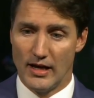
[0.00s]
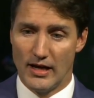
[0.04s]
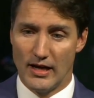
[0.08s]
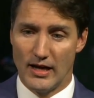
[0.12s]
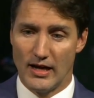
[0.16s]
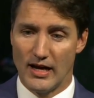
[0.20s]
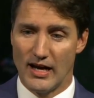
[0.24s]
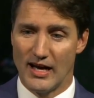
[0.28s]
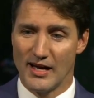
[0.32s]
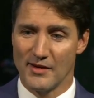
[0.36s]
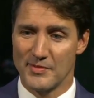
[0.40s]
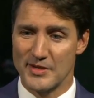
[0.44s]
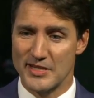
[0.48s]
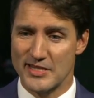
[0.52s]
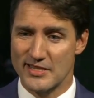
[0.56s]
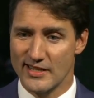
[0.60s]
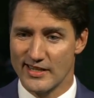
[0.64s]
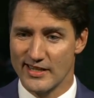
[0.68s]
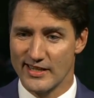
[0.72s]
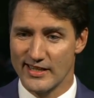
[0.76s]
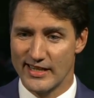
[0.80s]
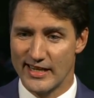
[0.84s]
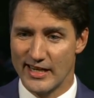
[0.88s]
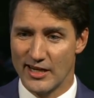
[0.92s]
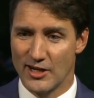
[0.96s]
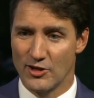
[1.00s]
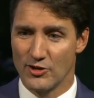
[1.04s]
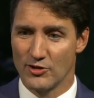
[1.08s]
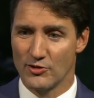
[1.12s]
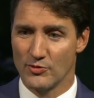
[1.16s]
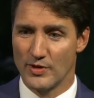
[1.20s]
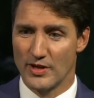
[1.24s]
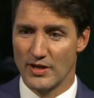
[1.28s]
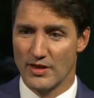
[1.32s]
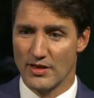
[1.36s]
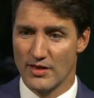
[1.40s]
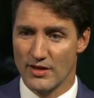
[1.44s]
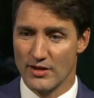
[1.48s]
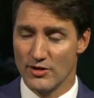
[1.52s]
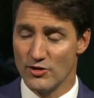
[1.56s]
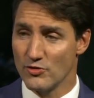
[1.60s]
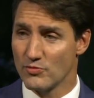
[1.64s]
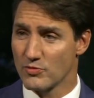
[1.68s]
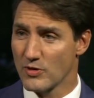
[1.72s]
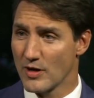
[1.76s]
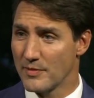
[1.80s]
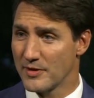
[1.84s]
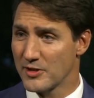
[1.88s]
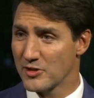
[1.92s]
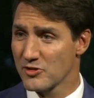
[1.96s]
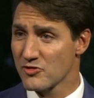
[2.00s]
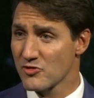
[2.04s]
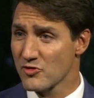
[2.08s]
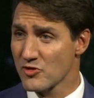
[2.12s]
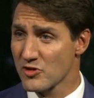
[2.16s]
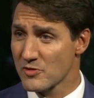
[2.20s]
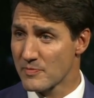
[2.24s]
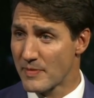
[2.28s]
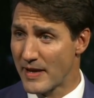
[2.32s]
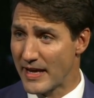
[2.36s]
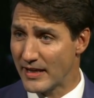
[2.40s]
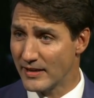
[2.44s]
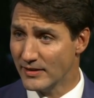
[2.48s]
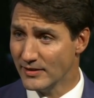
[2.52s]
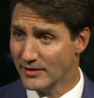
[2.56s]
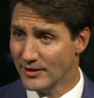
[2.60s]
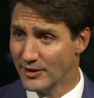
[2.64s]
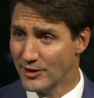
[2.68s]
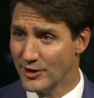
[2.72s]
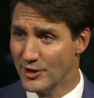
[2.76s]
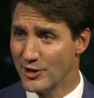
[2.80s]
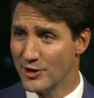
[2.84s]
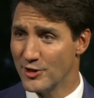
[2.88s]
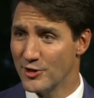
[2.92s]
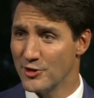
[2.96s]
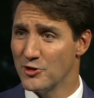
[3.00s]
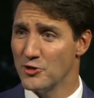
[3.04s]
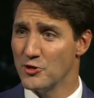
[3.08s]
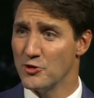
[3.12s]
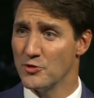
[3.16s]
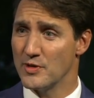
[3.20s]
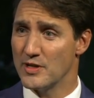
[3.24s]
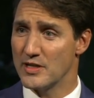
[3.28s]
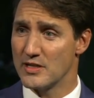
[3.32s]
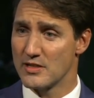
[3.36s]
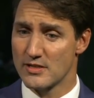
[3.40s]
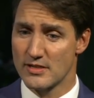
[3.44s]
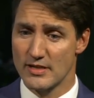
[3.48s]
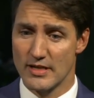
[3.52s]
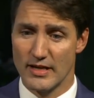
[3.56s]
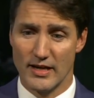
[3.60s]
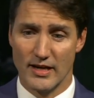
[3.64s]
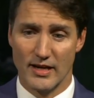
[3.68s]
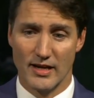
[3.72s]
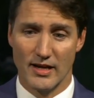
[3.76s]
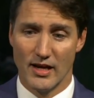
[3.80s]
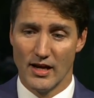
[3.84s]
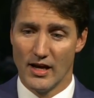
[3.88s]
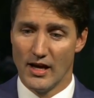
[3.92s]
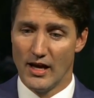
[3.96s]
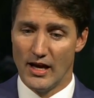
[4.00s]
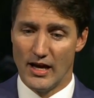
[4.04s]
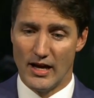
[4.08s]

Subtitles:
I'll be sitting down with the new Prime Minister of Spain, who is a